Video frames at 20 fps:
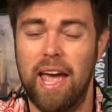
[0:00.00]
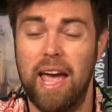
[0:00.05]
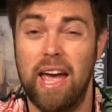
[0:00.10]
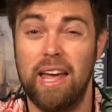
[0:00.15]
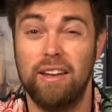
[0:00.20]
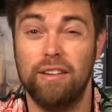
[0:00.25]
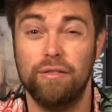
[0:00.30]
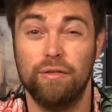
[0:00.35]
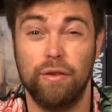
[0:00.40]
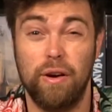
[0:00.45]

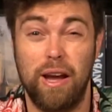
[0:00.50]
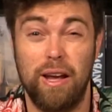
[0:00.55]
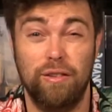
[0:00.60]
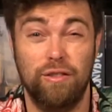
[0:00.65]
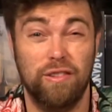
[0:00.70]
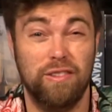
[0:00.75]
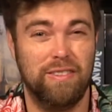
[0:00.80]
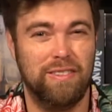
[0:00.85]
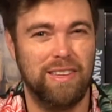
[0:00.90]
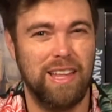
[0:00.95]
and is for
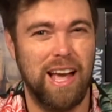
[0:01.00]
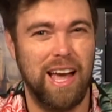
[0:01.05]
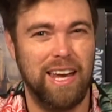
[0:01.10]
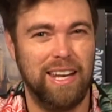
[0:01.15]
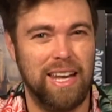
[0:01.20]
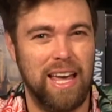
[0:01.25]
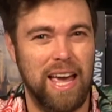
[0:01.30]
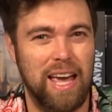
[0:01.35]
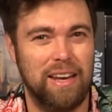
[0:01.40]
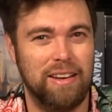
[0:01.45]
ages
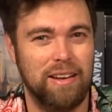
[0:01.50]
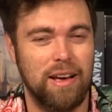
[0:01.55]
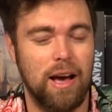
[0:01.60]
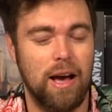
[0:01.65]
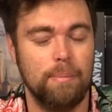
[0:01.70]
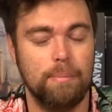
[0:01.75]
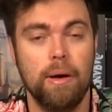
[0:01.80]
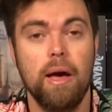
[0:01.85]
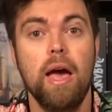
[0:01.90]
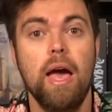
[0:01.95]
9 and
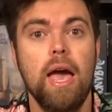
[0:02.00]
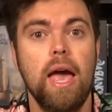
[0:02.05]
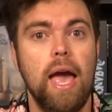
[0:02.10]
up.